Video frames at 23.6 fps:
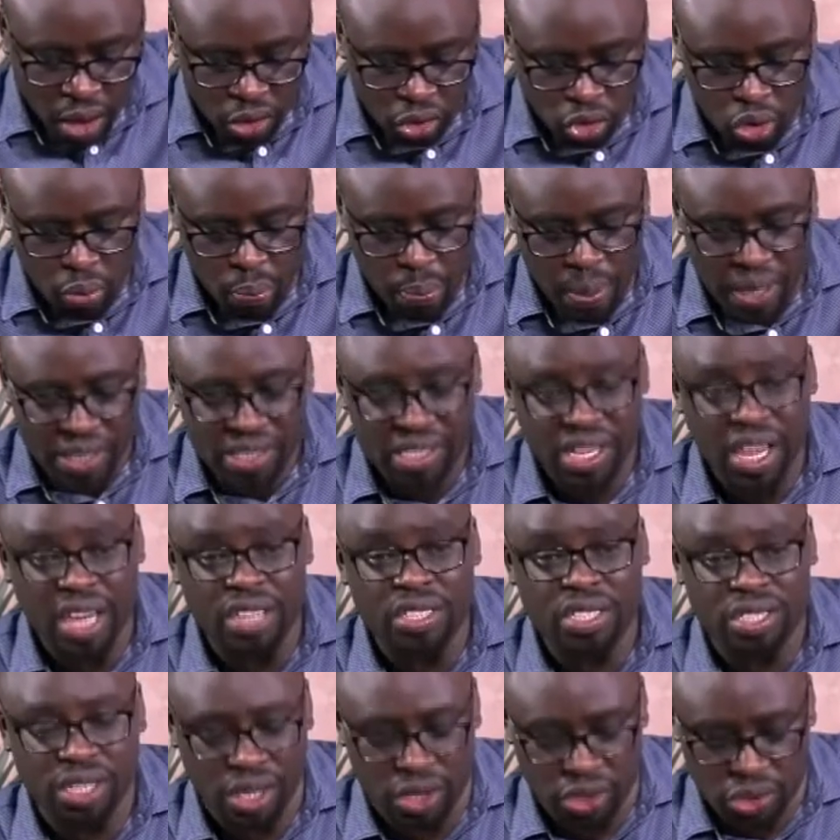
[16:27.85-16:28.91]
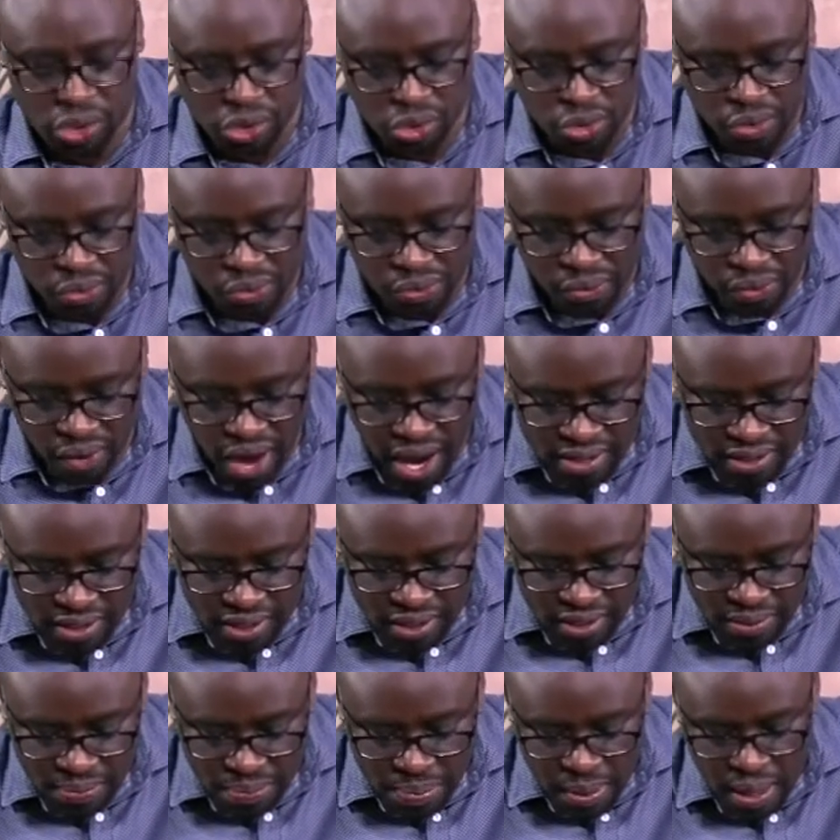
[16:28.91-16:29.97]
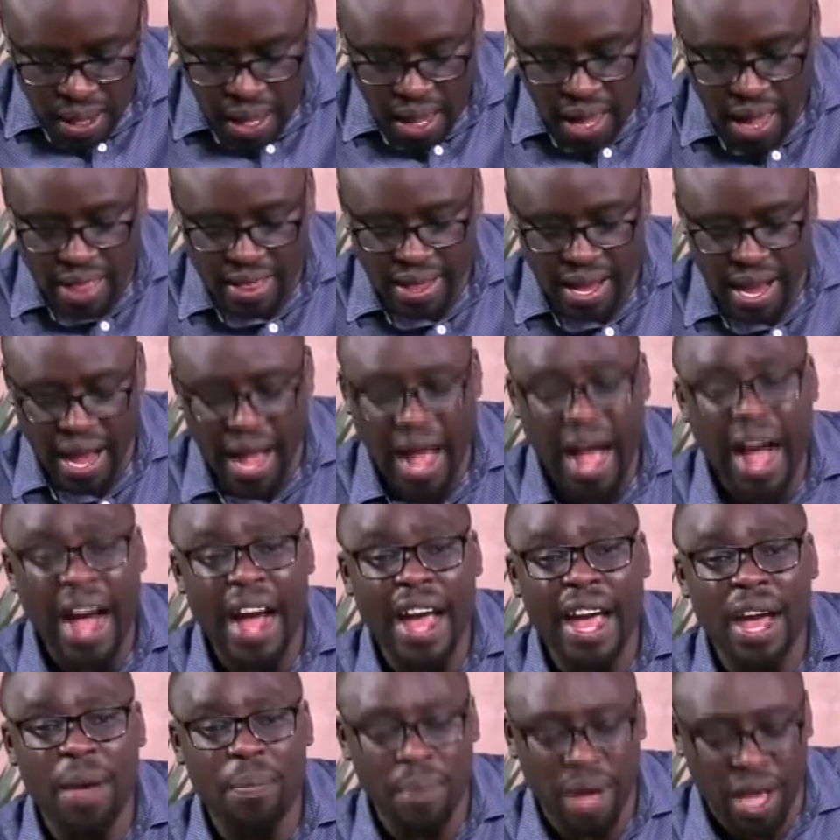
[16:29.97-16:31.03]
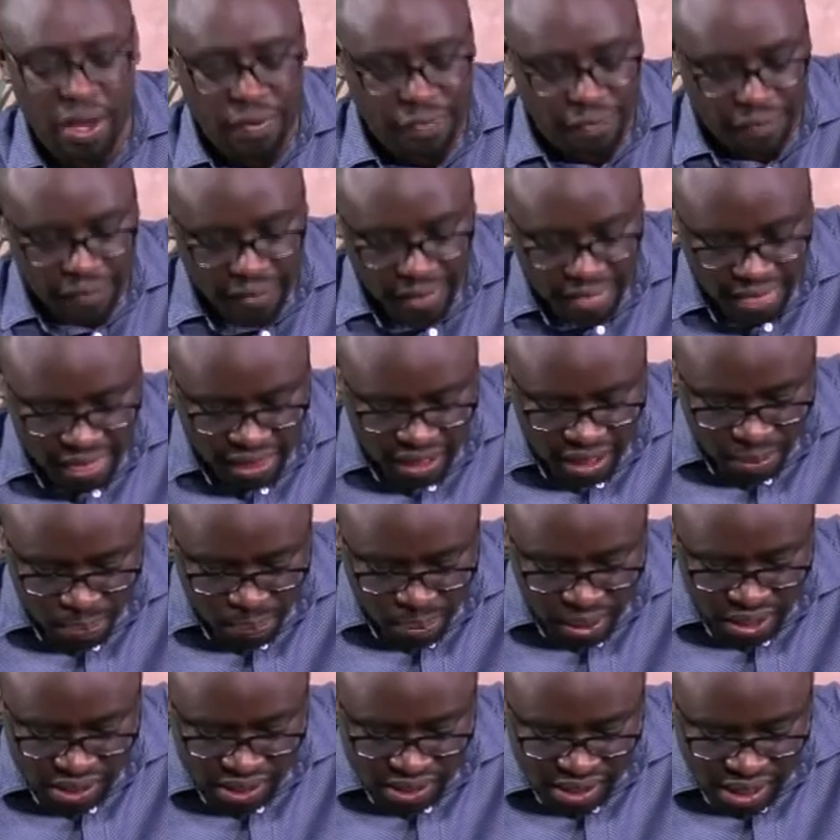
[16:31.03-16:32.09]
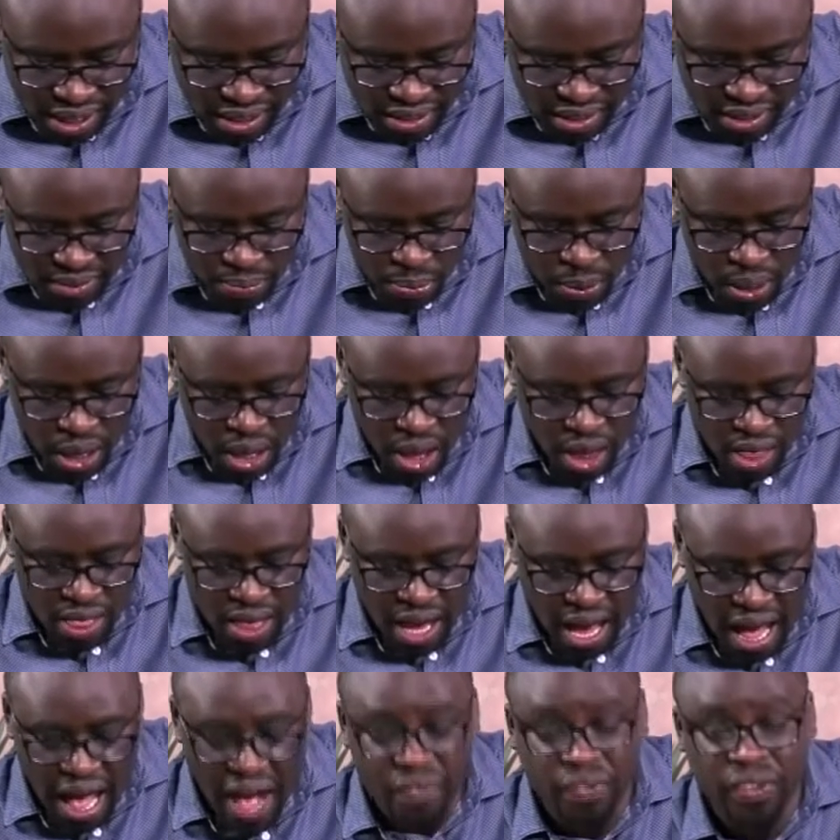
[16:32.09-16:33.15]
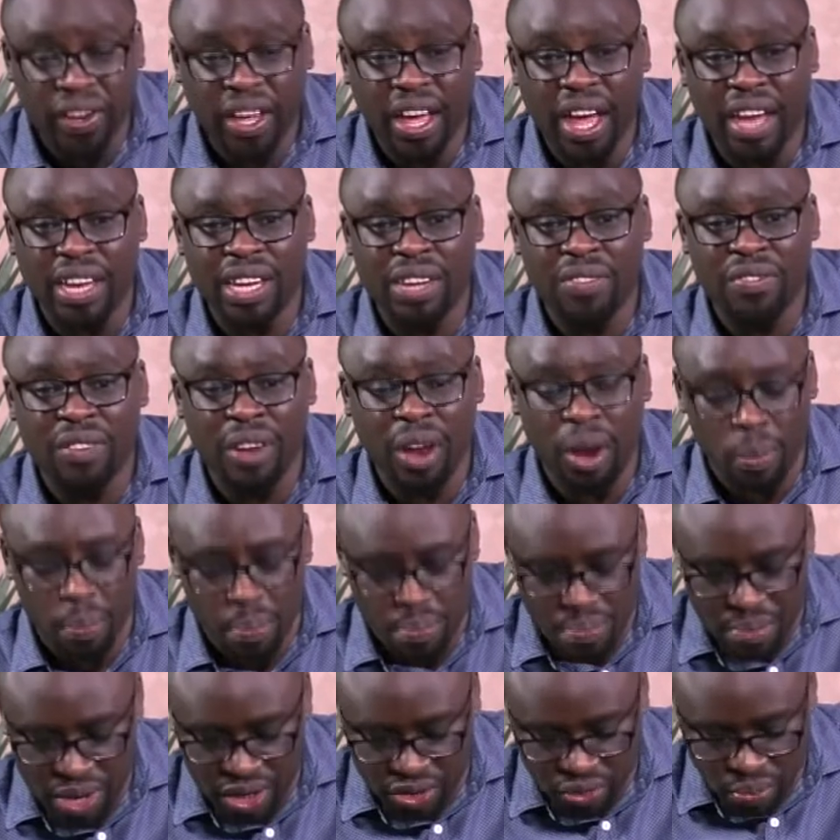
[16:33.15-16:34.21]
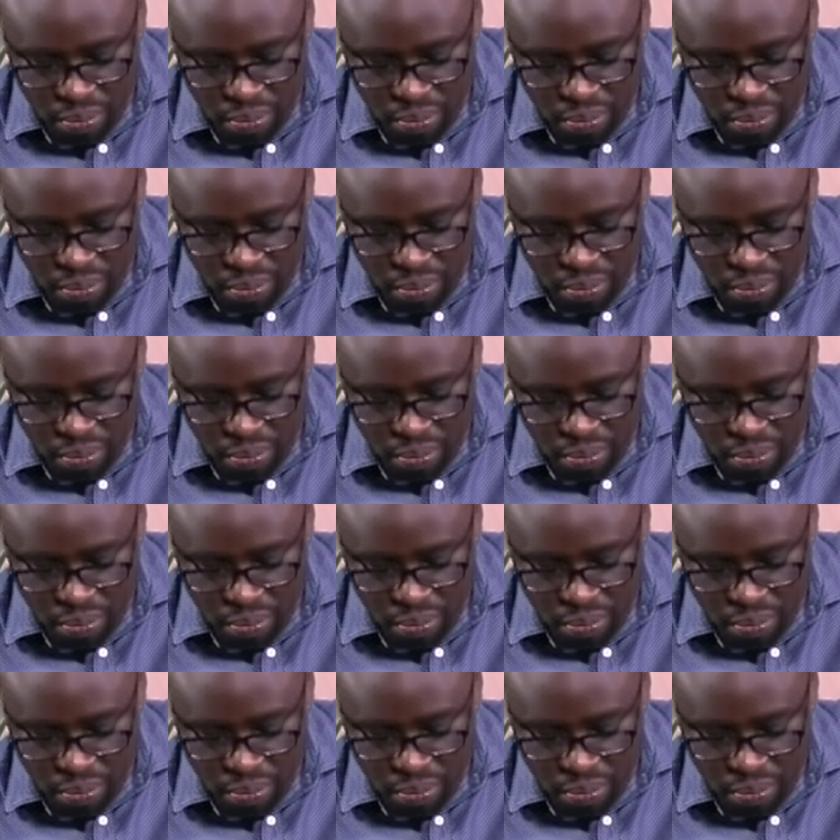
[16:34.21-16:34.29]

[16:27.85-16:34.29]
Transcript: 2% is to France, and the IMF 3%, the Africa Development